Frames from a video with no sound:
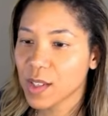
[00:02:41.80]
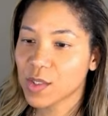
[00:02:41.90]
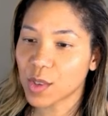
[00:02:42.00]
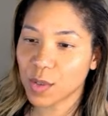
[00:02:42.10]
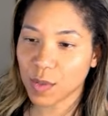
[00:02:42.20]

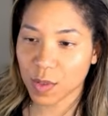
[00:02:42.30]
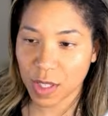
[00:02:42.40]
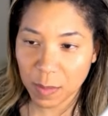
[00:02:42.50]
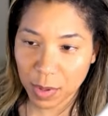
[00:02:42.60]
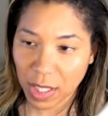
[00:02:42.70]
So for
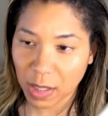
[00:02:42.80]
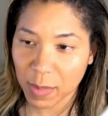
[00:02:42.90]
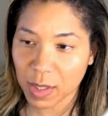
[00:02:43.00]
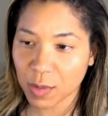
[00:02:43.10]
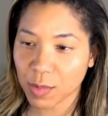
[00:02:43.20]
the input
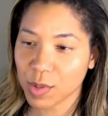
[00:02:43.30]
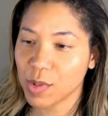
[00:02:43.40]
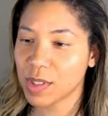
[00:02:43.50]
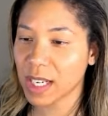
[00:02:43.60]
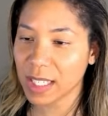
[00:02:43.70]
element, we'll
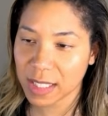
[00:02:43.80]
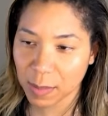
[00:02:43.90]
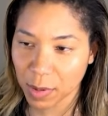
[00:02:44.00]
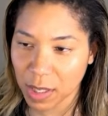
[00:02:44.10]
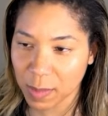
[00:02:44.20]
use the ID
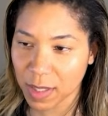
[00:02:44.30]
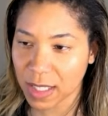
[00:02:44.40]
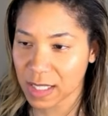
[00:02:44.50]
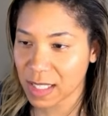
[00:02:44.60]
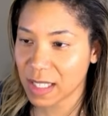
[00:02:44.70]
prop
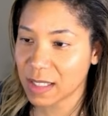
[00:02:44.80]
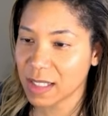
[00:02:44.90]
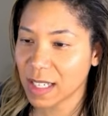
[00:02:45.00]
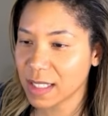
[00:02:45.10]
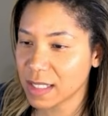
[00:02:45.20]
and assign it to
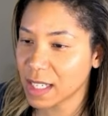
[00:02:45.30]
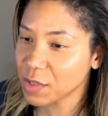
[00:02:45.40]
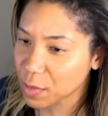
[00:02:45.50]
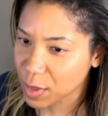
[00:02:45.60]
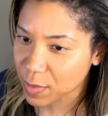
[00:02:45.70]
the ID
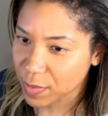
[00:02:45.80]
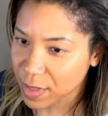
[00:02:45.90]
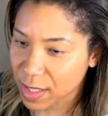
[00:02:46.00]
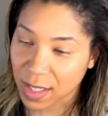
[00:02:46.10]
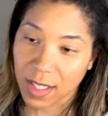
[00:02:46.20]
attribute.
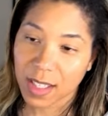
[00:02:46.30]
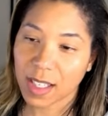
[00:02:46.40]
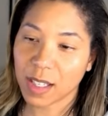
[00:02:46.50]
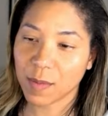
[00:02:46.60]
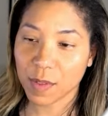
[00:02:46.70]

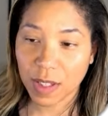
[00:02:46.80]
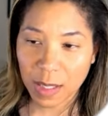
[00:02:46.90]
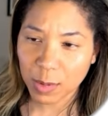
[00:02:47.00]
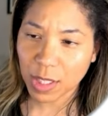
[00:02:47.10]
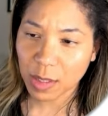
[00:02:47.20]
And for the
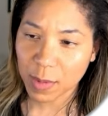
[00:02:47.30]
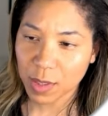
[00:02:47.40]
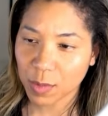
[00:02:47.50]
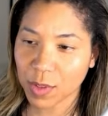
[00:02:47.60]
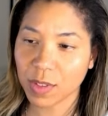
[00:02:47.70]
label
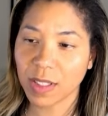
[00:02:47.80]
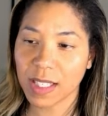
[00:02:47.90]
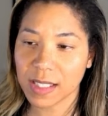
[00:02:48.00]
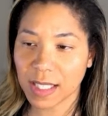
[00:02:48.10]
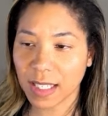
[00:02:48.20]
element, we'll
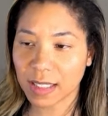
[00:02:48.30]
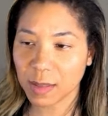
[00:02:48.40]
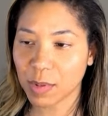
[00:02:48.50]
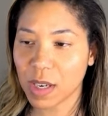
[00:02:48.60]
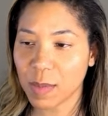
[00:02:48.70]
utilize the
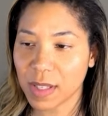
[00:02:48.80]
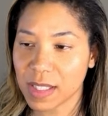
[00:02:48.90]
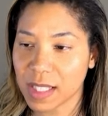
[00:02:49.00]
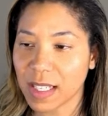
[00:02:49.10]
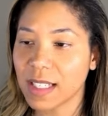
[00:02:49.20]
ID prop and
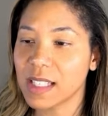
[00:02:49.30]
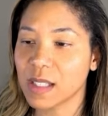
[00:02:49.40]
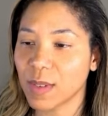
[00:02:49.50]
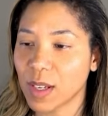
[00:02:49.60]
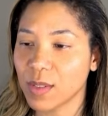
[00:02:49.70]
set it as
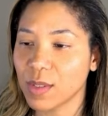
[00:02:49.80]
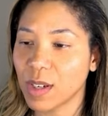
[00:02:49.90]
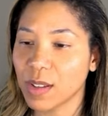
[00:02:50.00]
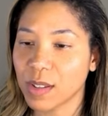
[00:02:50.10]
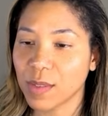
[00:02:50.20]
a value
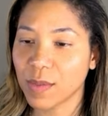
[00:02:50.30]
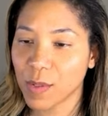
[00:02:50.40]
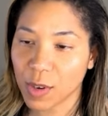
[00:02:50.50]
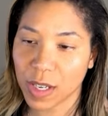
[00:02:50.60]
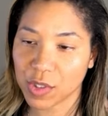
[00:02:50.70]
on the
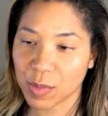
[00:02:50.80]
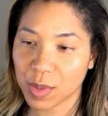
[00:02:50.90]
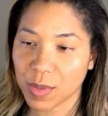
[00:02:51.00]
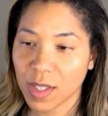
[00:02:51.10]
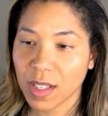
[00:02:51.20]
for
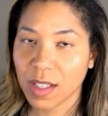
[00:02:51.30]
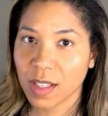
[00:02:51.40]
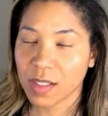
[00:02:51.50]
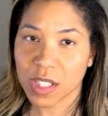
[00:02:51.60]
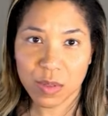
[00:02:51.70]
attribute.
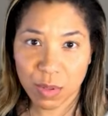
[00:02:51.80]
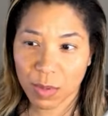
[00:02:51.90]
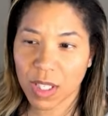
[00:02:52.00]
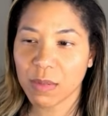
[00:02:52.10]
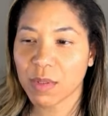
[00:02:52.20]
Since we're
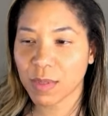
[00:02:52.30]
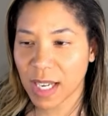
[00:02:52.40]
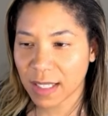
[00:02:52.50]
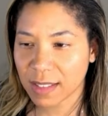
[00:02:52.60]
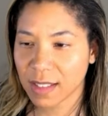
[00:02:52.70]
working with
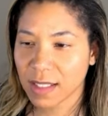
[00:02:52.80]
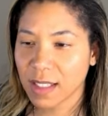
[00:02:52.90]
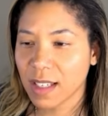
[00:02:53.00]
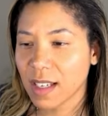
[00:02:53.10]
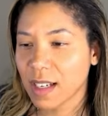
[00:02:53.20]
React,
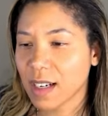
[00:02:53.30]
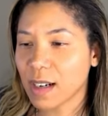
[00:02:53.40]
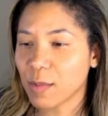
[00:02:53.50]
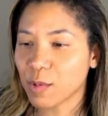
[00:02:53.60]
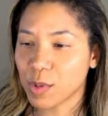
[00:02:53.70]

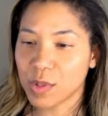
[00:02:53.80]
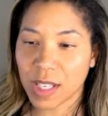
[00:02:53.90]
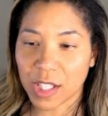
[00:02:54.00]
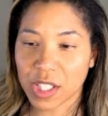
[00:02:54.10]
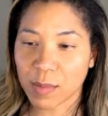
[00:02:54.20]
we'll use the
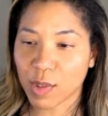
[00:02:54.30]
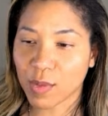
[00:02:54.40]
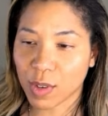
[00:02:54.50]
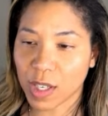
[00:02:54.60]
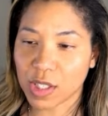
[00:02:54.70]

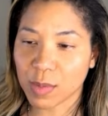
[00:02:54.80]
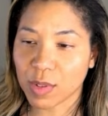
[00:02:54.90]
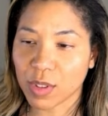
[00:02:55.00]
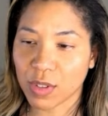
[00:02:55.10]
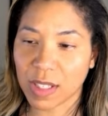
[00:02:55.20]
HTML4
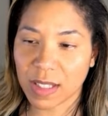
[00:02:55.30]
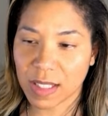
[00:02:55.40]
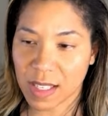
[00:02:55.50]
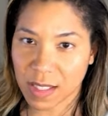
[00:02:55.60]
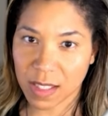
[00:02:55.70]
attribute to create the
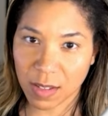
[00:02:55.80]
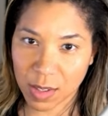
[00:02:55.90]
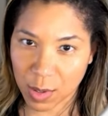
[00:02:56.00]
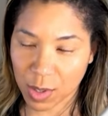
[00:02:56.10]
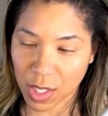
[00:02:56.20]
necessary
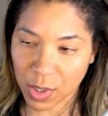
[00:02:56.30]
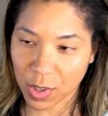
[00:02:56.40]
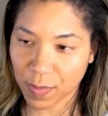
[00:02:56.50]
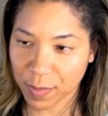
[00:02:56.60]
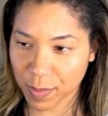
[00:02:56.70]
association.